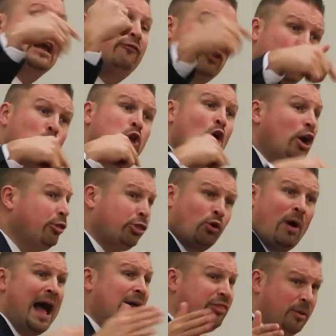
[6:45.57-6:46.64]
If you look
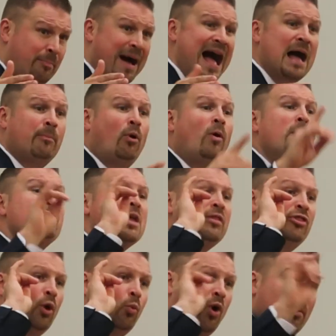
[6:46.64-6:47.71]
throughout the Bible,
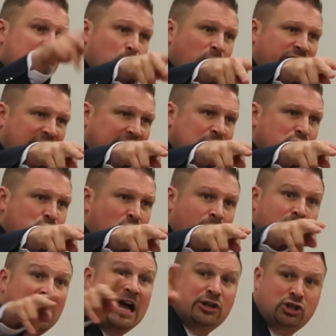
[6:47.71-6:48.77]
the woman with the issue
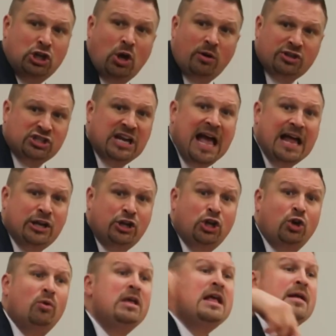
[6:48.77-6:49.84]
of blood, you know what she had to
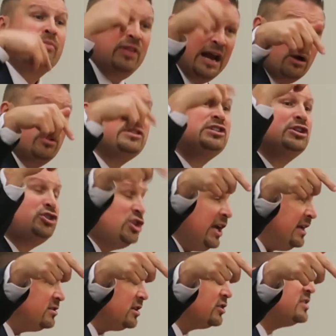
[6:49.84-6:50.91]
do? There was a
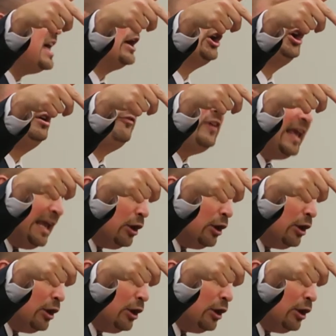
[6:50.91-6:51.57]
Jesus that could have